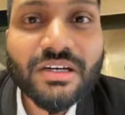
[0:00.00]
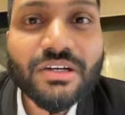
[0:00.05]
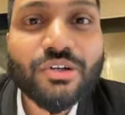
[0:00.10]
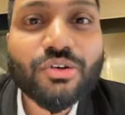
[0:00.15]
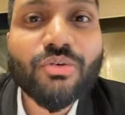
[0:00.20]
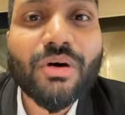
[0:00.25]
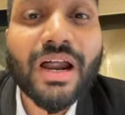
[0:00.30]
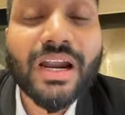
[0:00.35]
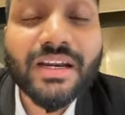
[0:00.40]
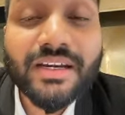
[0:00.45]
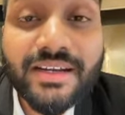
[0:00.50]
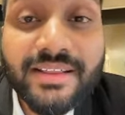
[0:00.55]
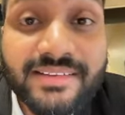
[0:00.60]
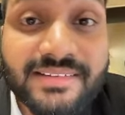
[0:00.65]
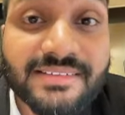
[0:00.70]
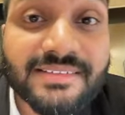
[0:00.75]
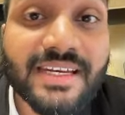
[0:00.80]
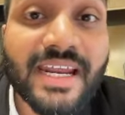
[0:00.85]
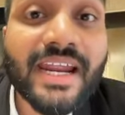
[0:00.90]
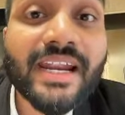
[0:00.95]
to
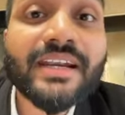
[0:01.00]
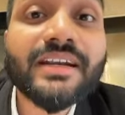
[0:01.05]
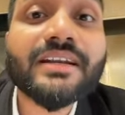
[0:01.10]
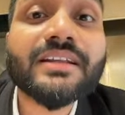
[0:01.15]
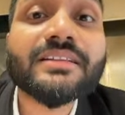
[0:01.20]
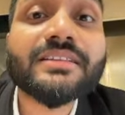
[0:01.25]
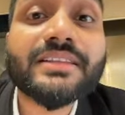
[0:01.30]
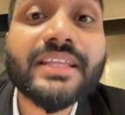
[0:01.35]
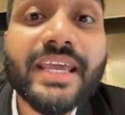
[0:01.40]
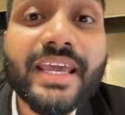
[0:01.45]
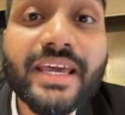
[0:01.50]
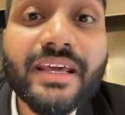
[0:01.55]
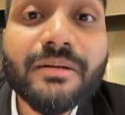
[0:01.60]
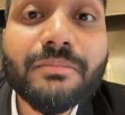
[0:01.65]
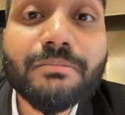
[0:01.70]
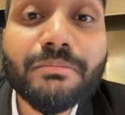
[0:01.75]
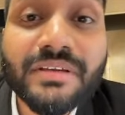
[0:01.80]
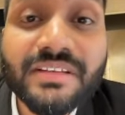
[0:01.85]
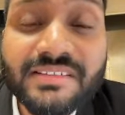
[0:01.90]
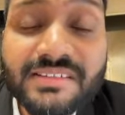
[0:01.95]
understand their
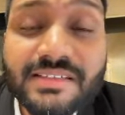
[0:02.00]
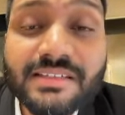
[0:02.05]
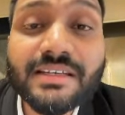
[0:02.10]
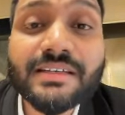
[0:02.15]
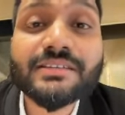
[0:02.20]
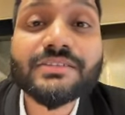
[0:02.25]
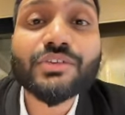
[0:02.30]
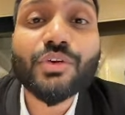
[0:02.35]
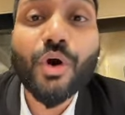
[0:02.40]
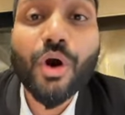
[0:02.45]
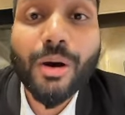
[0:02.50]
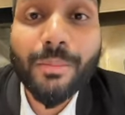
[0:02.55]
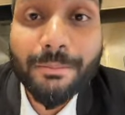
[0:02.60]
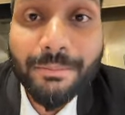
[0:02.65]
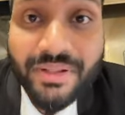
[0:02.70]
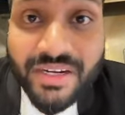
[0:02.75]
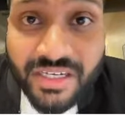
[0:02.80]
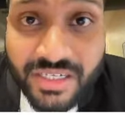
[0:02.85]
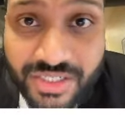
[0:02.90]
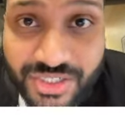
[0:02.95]
business
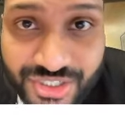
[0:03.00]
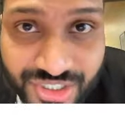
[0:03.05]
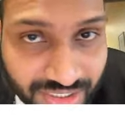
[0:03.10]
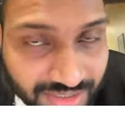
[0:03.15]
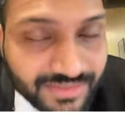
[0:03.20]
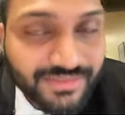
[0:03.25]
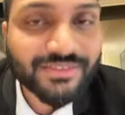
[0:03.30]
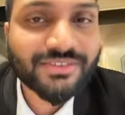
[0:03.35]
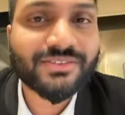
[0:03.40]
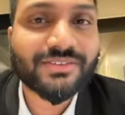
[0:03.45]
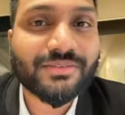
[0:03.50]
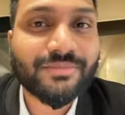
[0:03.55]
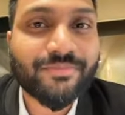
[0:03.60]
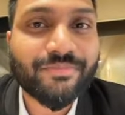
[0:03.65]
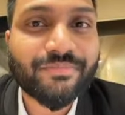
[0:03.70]
operations